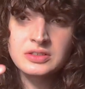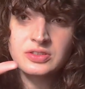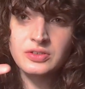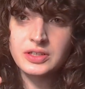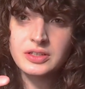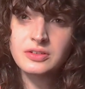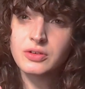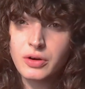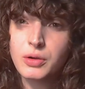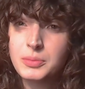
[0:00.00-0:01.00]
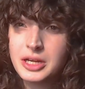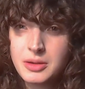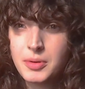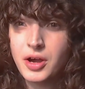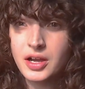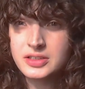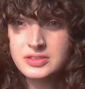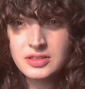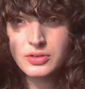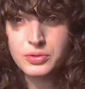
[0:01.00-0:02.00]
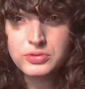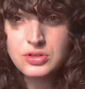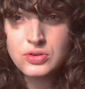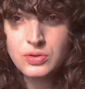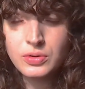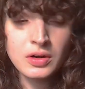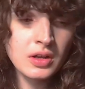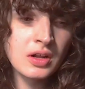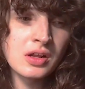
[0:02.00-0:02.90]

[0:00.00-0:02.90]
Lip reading: so it didn't grow many pods, it grew 2.